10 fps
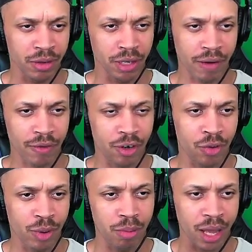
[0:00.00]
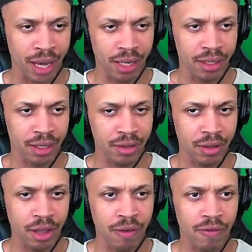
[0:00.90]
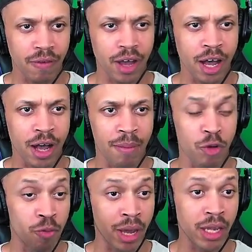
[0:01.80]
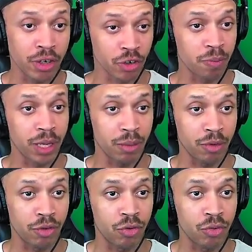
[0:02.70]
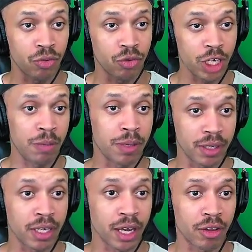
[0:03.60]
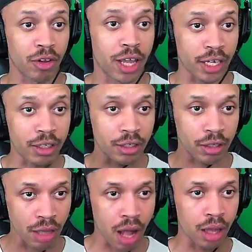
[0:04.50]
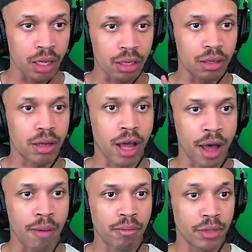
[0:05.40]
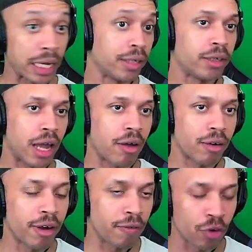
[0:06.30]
after you apply it to stuff, you might just be able to keep it together like it's a solid dice tower if you